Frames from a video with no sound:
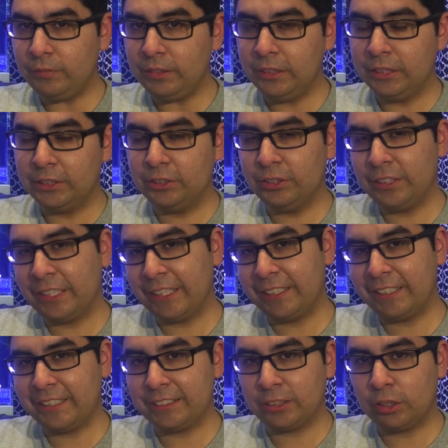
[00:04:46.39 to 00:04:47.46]
because I get
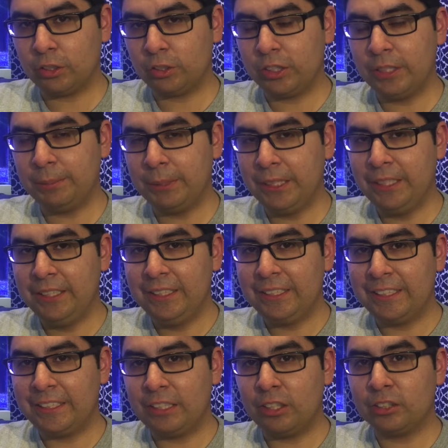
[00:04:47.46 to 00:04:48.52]
that salt creep,
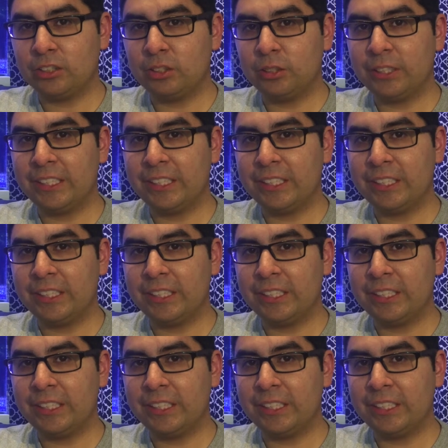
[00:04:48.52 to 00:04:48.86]
and I also